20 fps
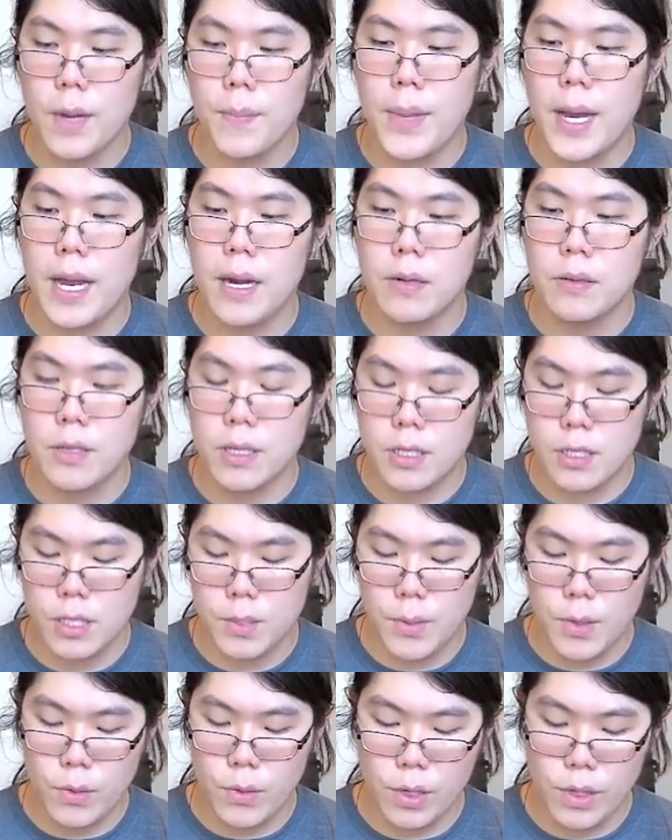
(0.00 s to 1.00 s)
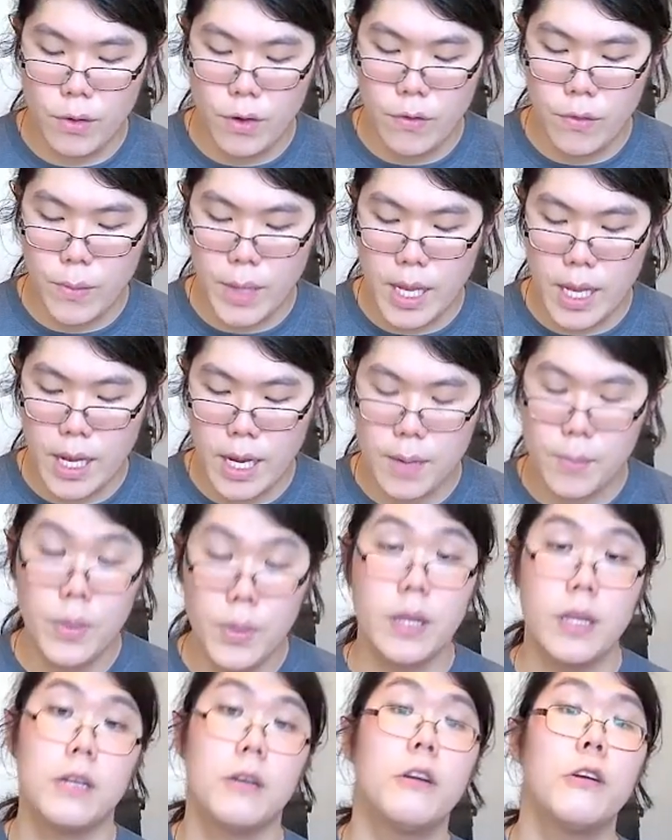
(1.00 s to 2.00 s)
patterns can just be really rough on my hand, but
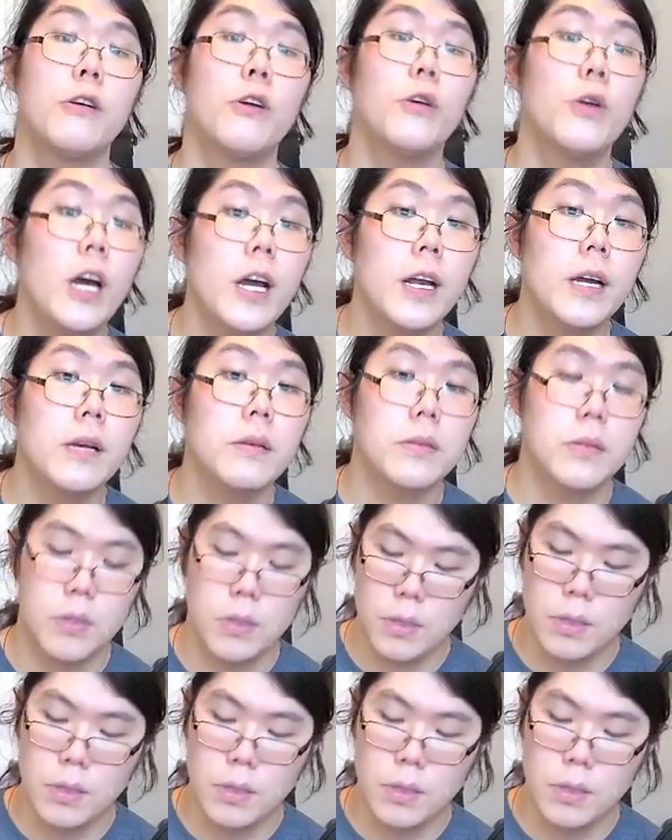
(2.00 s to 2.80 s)
there are no cutouts.